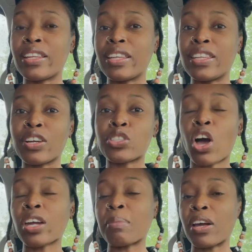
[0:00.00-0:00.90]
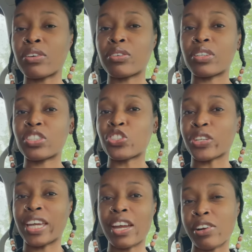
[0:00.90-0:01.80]
They're talking about your
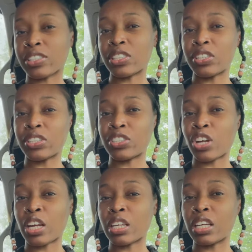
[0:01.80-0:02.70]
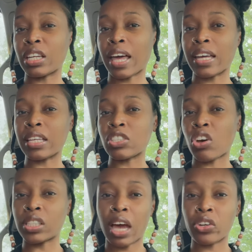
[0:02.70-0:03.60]
character. They're trying to like
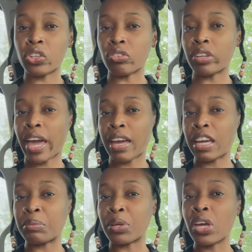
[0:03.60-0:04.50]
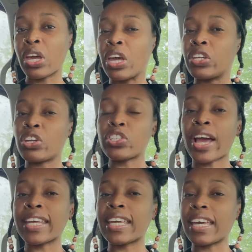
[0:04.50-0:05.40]
talk down on your name. They're
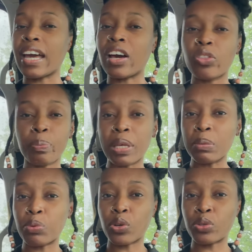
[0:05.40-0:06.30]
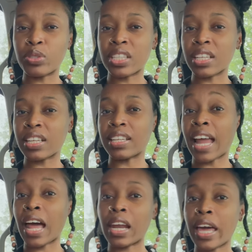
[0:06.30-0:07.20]
trying to get other people to
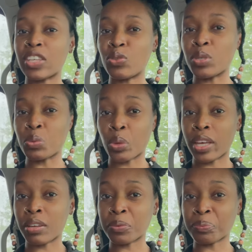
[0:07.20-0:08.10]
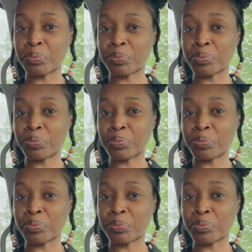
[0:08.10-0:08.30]
not like you as well.